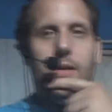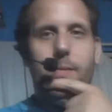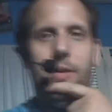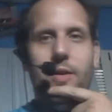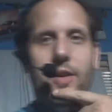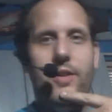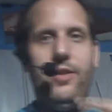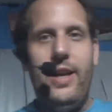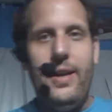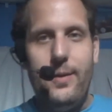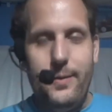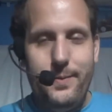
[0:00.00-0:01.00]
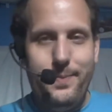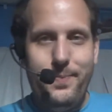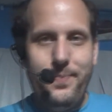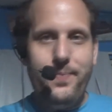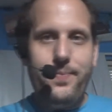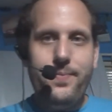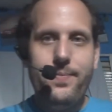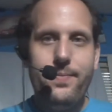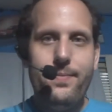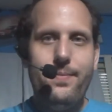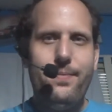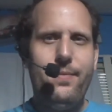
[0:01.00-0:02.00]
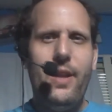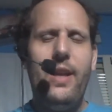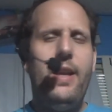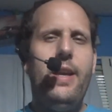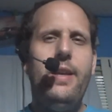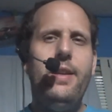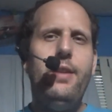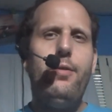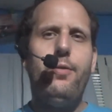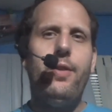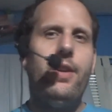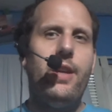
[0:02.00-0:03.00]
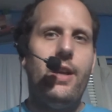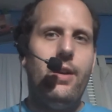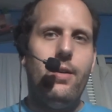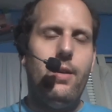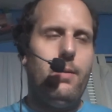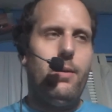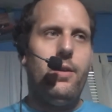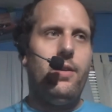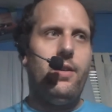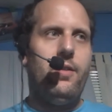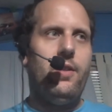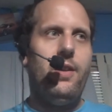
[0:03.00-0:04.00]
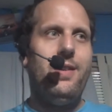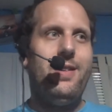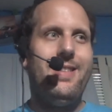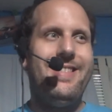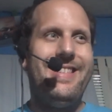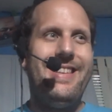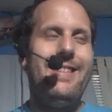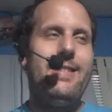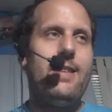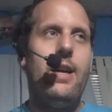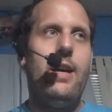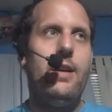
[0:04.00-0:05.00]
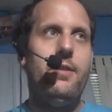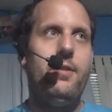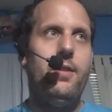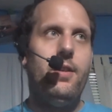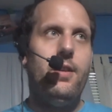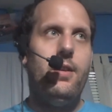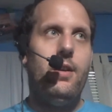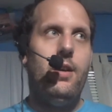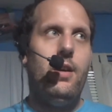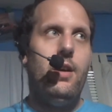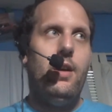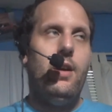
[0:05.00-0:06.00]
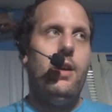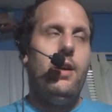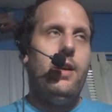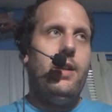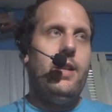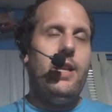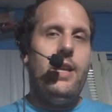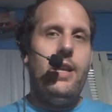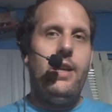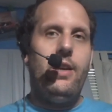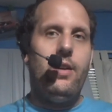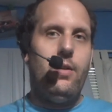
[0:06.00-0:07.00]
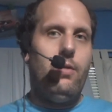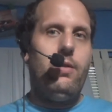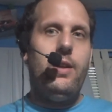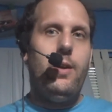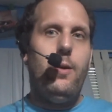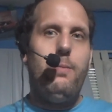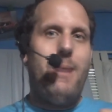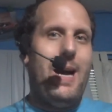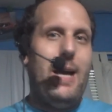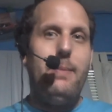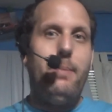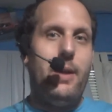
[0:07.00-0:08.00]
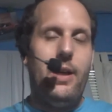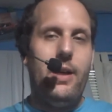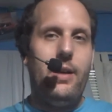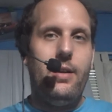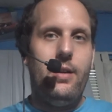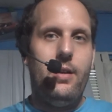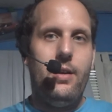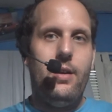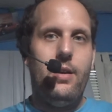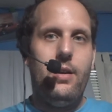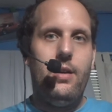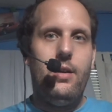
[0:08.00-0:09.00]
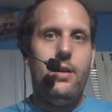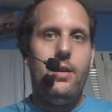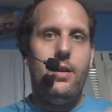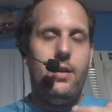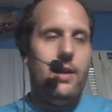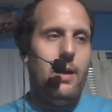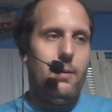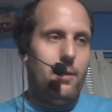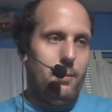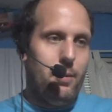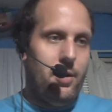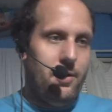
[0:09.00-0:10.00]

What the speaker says: welcome to the channel. In this video, I'm going to discuss the Coloniel network breach.